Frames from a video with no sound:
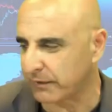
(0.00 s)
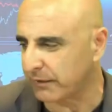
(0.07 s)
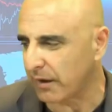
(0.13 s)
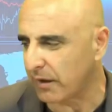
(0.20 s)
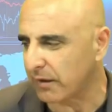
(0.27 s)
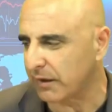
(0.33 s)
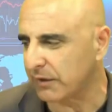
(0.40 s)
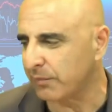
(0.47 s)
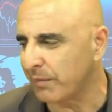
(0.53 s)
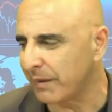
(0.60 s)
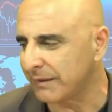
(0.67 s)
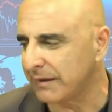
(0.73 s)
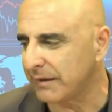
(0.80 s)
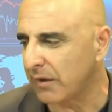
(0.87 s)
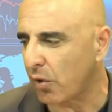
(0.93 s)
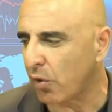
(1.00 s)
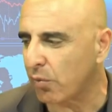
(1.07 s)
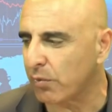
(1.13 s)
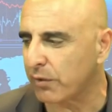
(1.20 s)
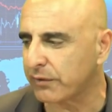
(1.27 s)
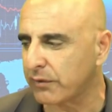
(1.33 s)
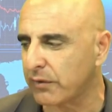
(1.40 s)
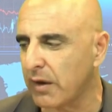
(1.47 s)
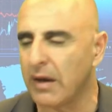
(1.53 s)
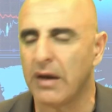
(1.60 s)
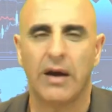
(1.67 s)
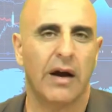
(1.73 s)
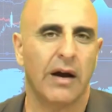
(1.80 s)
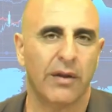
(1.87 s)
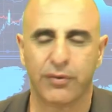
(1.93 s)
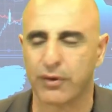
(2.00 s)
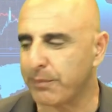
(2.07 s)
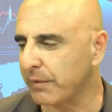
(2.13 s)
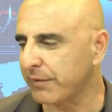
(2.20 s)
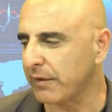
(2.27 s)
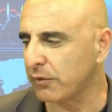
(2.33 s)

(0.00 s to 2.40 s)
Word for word: target, but did almost uh, 3%,